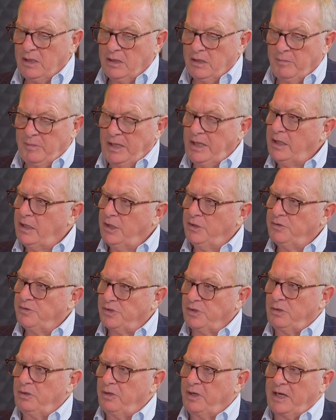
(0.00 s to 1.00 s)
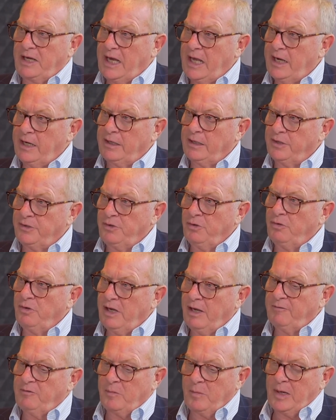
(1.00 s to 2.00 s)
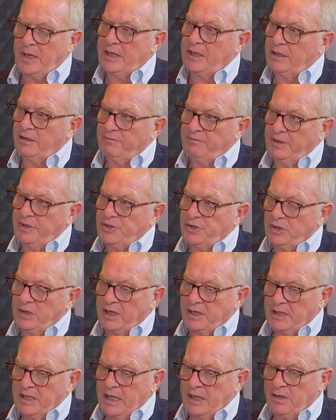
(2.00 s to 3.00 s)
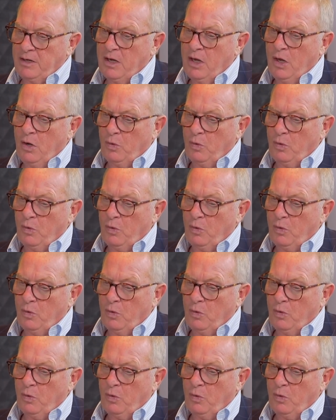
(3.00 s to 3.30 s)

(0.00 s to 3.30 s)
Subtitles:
Now, many countries, including Canada, don't have a mining convention like that,